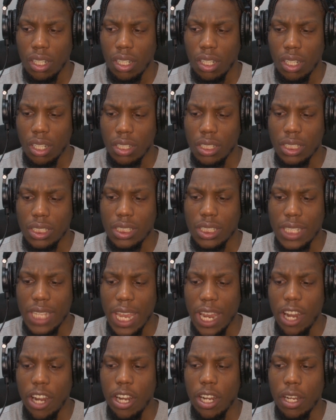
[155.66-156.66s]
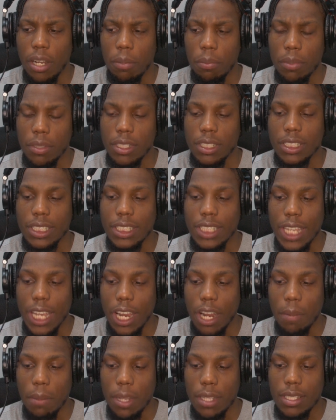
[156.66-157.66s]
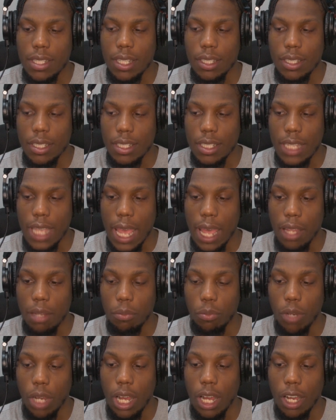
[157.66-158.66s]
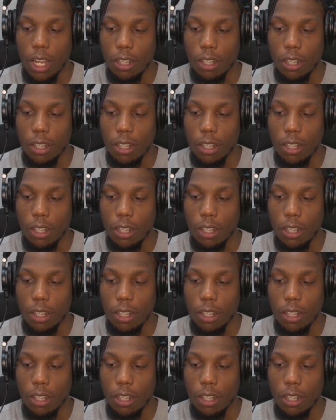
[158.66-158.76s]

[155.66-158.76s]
The Scarab. The Scarab. I said the Scallop. Wow.